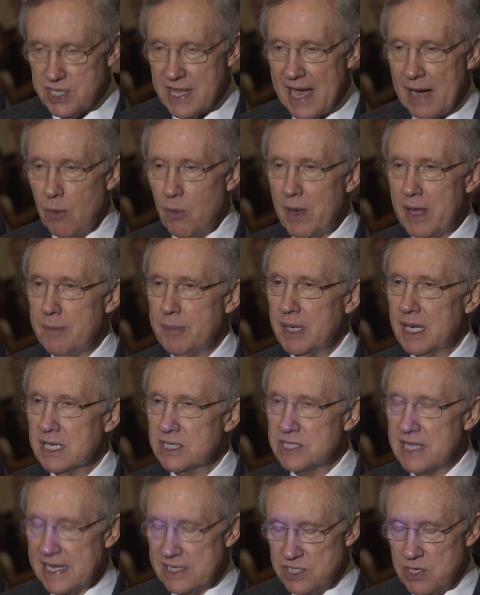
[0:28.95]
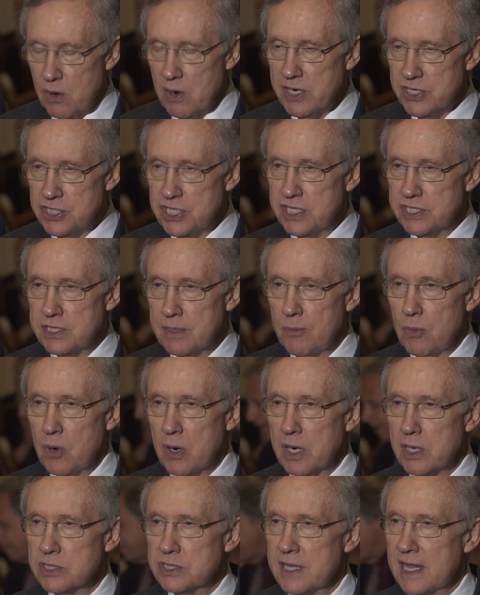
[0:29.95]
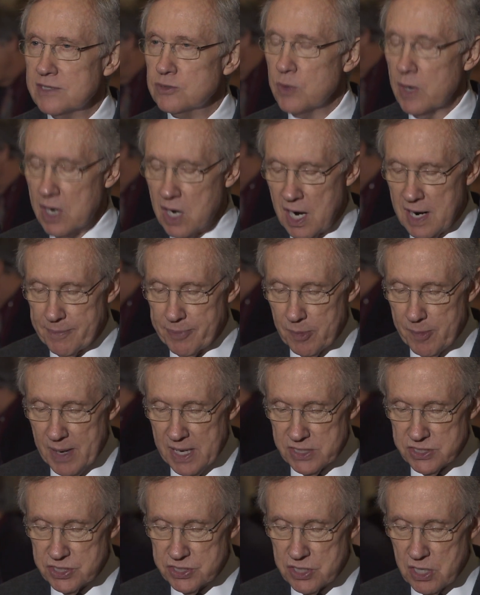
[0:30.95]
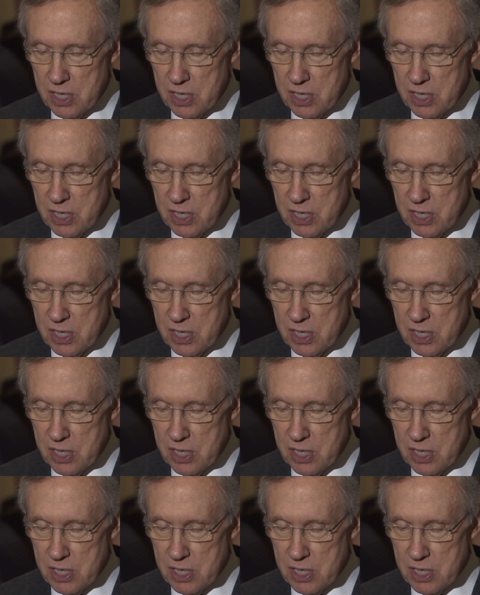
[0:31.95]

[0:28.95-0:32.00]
that way because that's how our system works. That's what compromise is